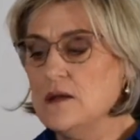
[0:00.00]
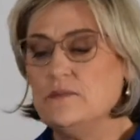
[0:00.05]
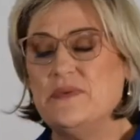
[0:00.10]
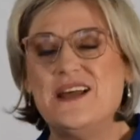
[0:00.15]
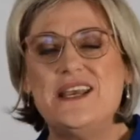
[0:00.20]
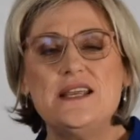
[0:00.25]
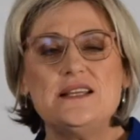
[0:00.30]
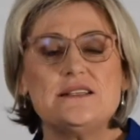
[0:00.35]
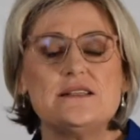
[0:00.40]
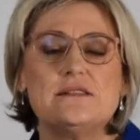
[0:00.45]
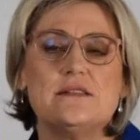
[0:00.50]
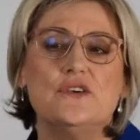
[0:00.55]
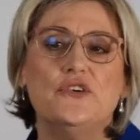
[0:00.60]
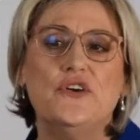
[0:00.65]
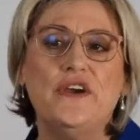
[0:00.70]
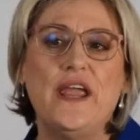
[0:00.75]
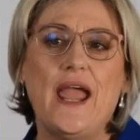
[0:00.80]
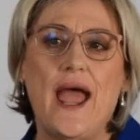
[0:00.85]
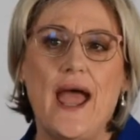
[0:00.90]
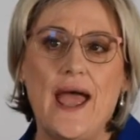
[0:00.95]
But it's the
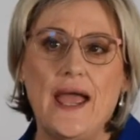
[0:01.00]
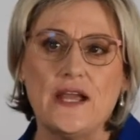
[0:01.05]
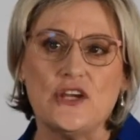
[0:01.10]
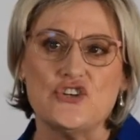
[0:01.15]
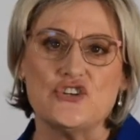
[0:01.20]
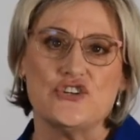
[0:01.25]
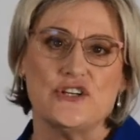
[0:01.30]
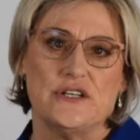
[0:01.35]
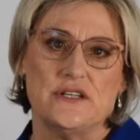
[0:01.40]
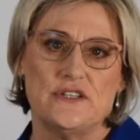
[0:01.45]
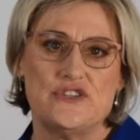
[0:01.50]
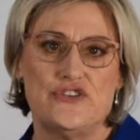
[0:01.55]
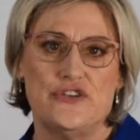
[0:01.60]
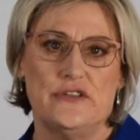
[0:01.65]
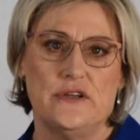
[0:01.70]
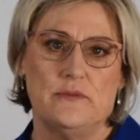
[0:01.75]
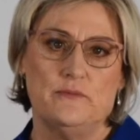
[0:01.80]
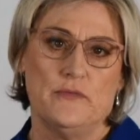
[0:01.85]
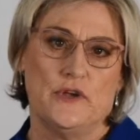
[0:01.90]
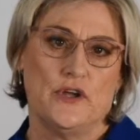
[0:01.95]
reaction to
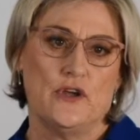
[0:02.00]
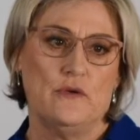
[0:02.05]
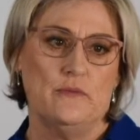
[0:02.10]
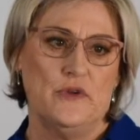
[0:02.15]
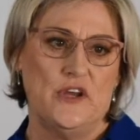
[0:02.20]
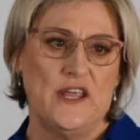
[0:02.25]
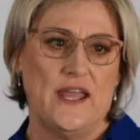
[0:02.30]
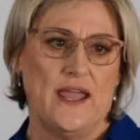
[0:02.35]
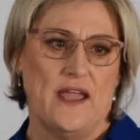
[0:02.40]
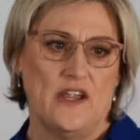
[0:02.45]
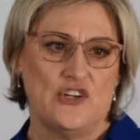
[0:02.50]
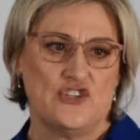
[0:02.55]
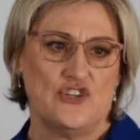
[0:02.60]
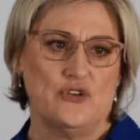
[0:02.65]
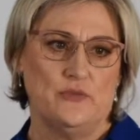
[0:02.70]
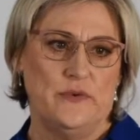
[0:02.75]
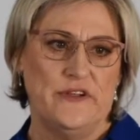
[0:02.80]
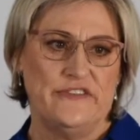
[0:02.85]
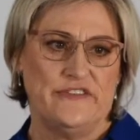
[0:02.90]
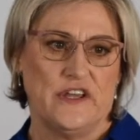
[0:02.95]
the
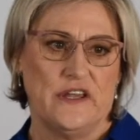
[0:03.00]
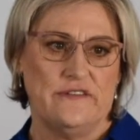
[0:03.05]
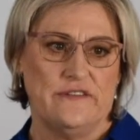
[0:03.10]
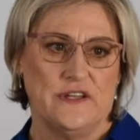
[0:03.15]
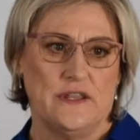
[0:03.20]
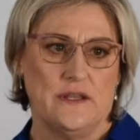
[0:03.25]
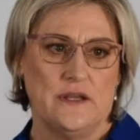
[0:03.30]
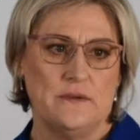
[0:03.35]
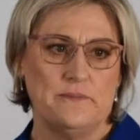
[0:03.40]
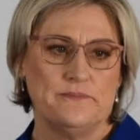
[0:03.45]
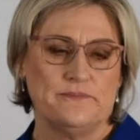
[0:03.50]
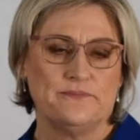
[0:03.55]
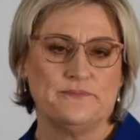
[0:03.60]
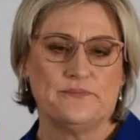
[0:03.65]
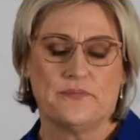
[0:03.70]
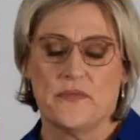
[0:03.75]
communication we've given them.